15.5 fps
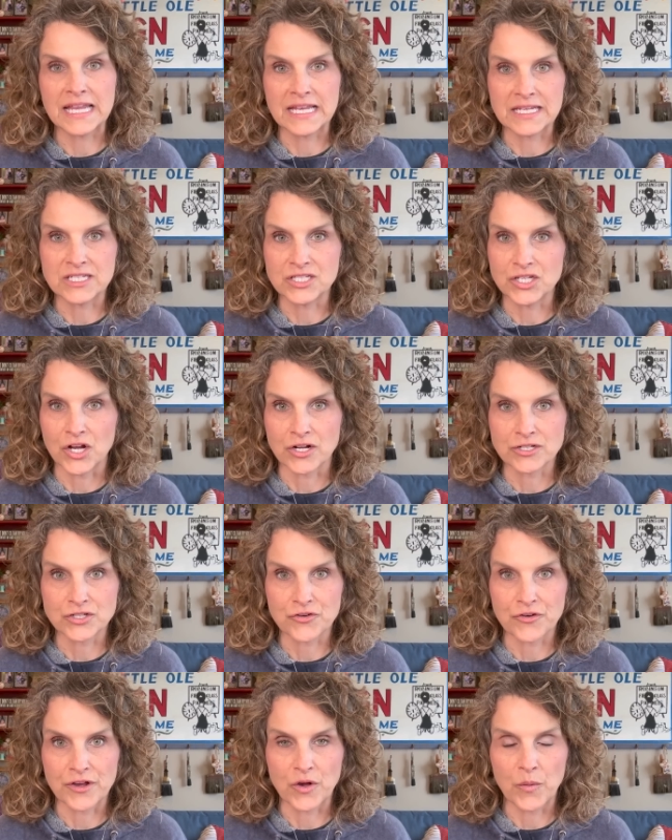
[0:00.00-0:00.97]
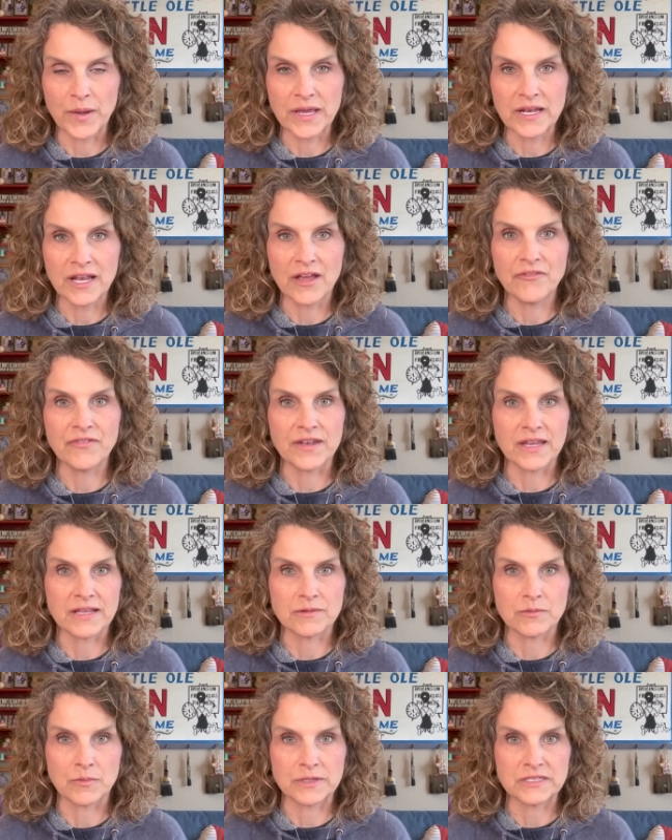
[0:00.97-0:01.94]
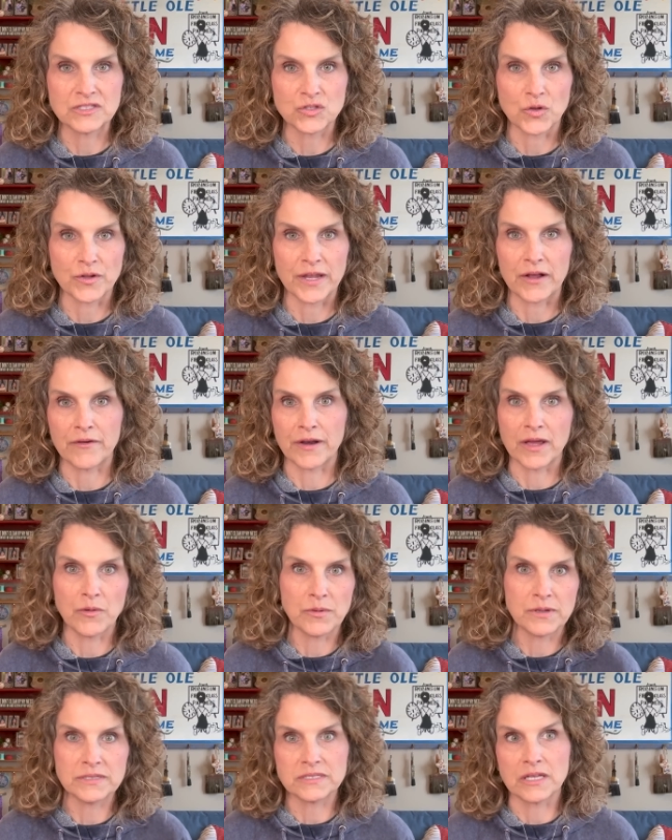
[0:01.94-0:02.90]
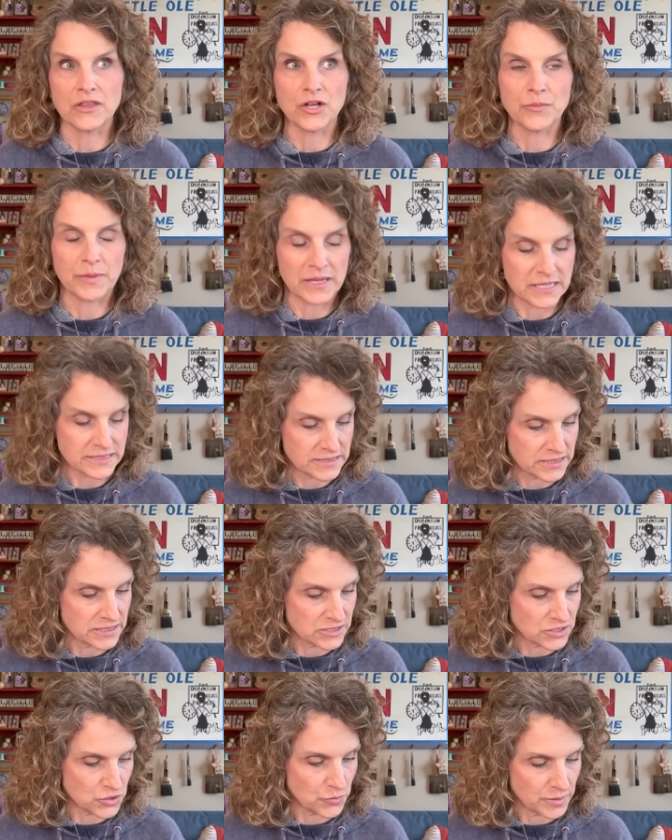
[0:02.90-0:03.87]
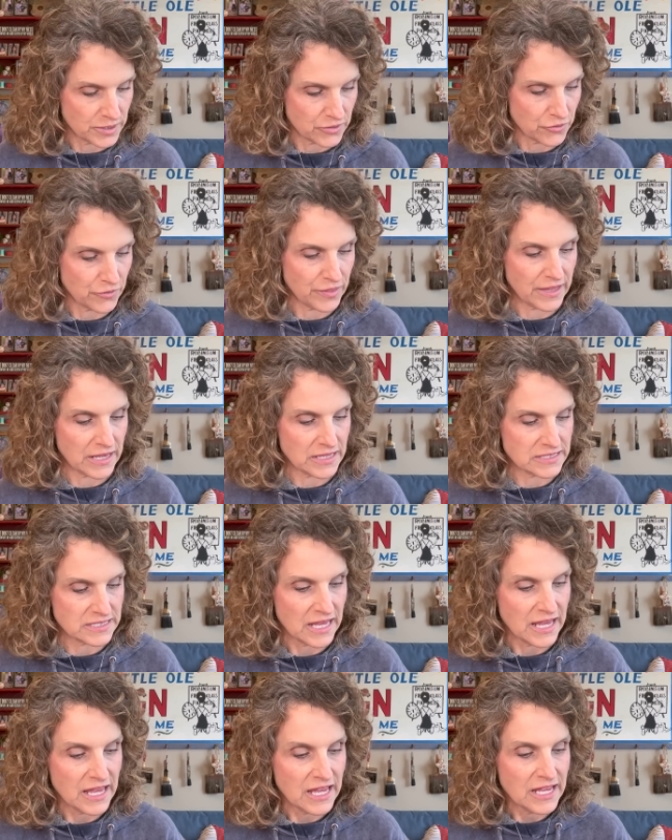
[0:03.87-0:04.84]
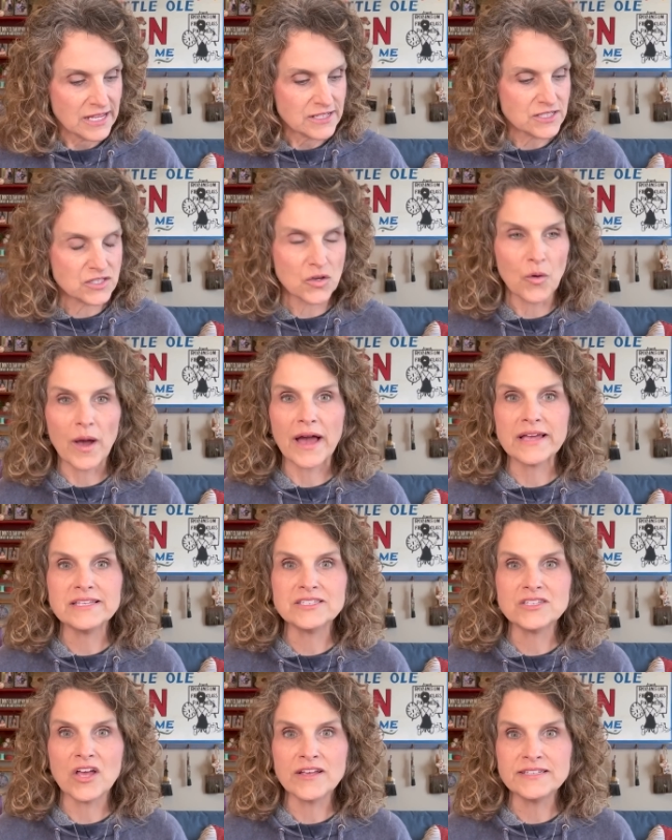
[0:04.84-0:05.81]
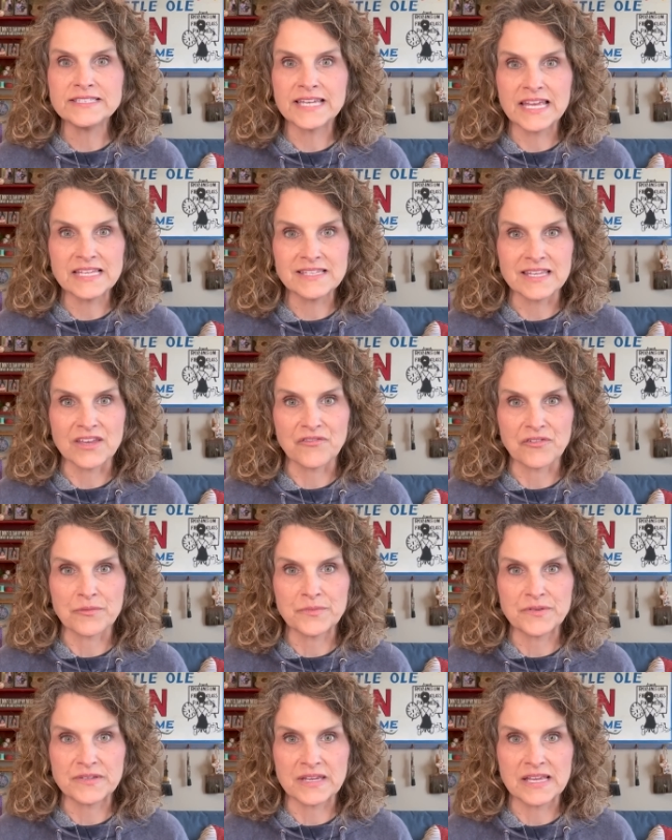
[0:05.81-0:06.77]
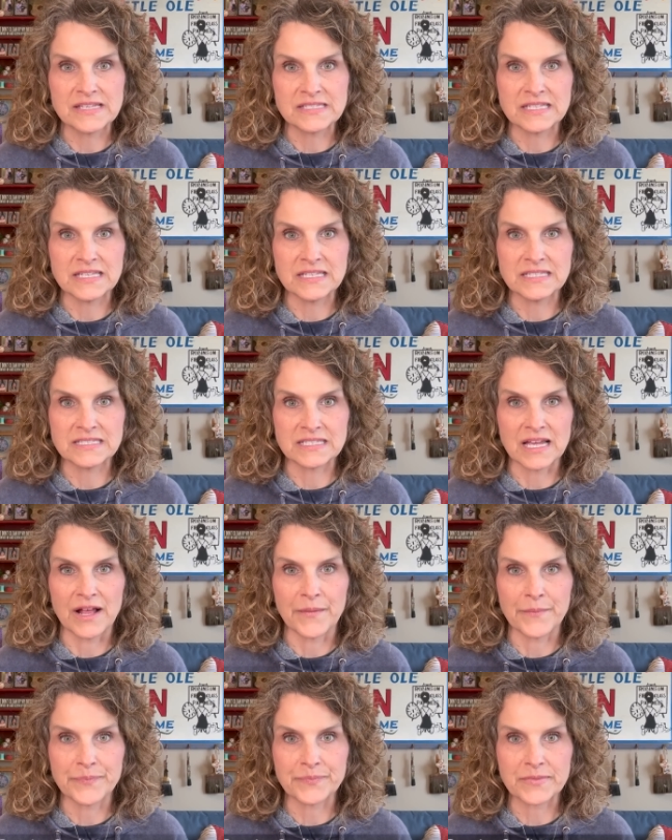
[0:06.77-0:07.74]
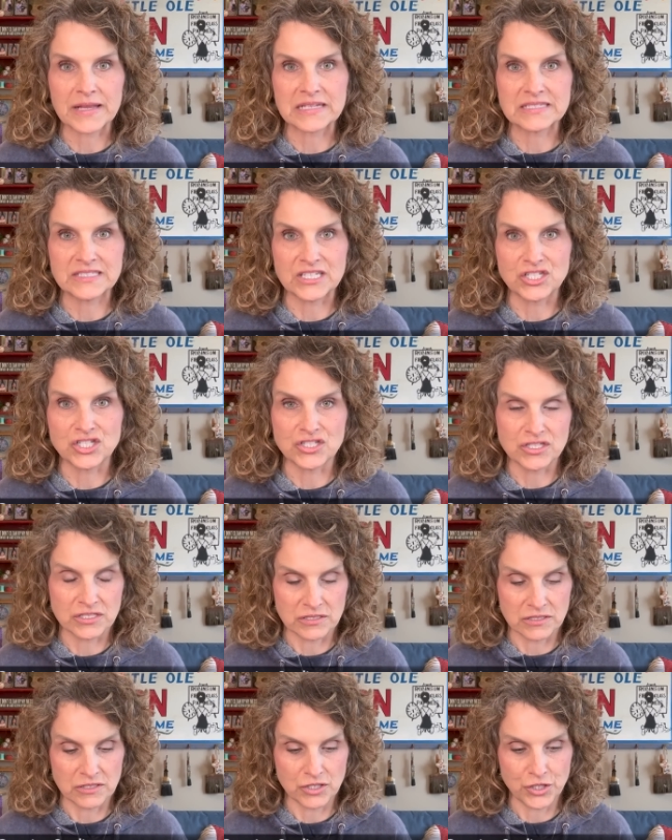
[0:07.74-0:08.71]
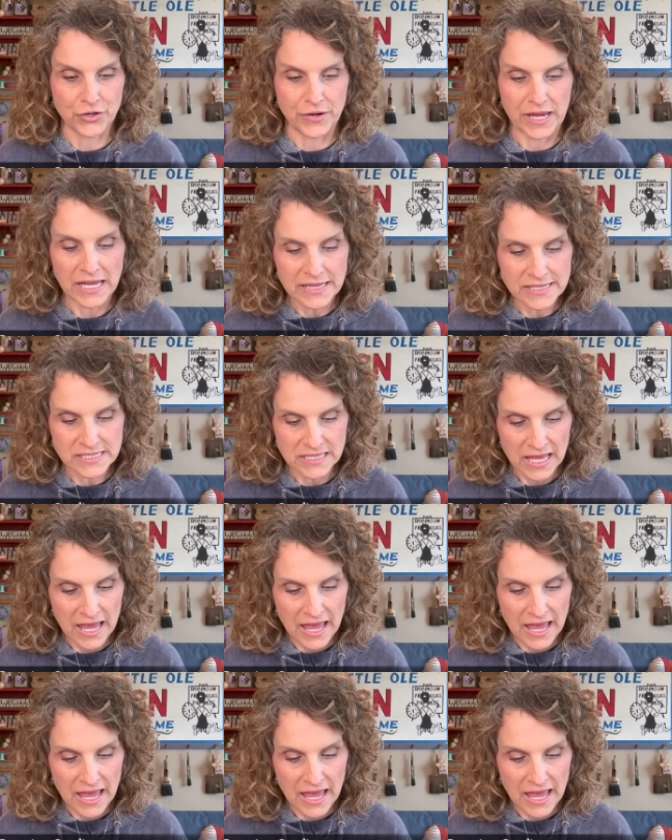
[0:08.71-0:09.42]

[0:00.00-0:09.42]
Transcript: into Yarn Tray quick enough, and it was sold out. I was other places doing other things. So I saw Stacy from Stacy's Stitches Creates,